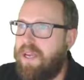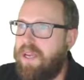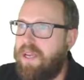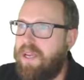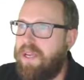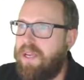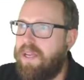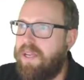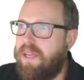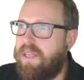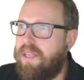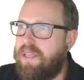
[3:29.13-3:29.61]

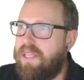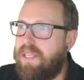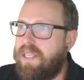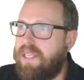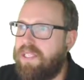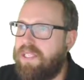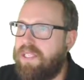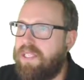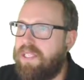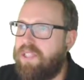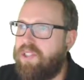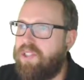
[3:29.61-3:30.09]
This
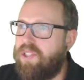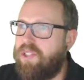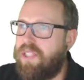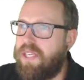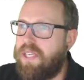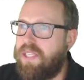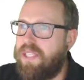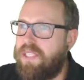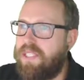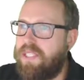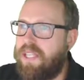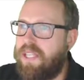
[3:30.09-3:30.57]
is
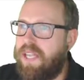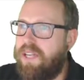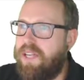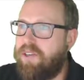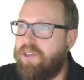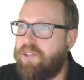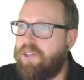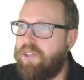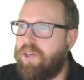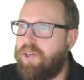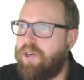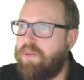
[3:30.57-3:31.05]
just inner
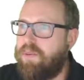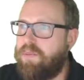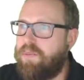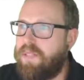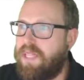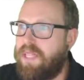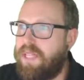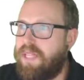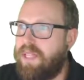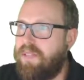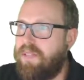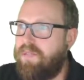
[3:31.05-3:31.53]
terms
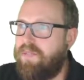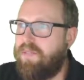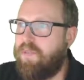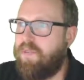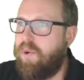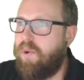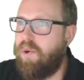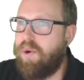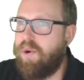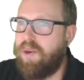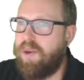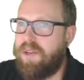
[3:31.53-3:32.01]

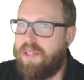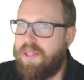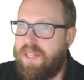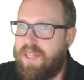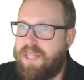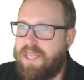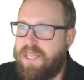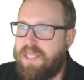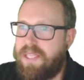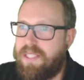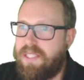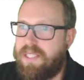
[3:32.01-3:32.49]
for
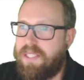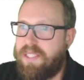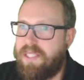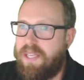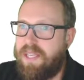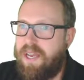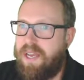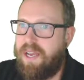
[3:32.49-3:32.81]
this